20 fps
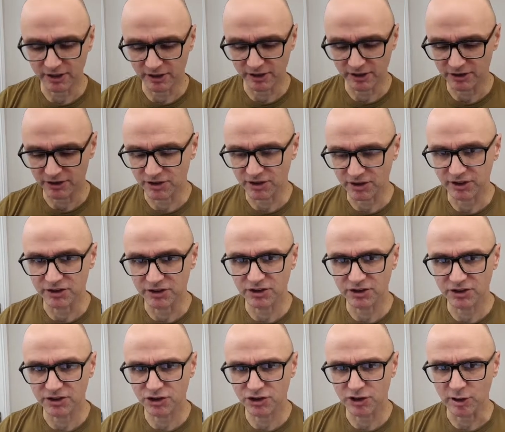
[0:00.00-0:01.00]
there's a nice
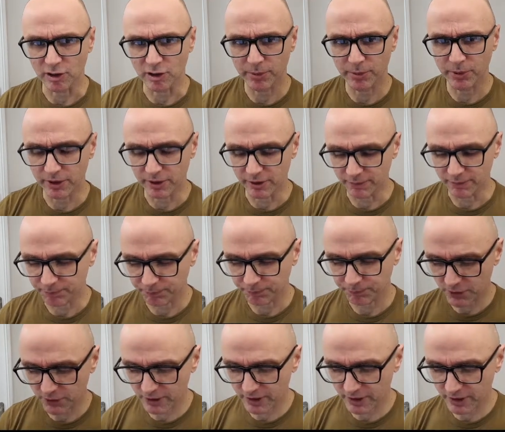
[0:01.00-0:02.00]
sharp point.
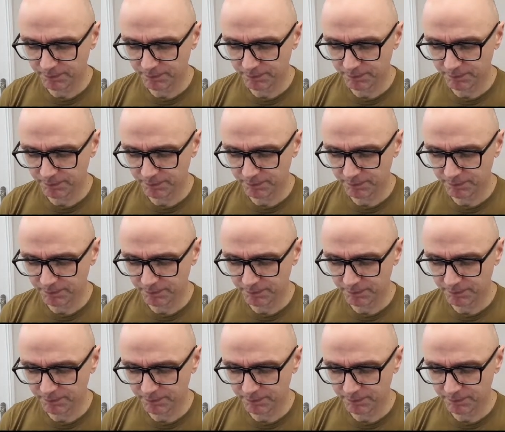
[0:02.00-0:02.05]
Okay.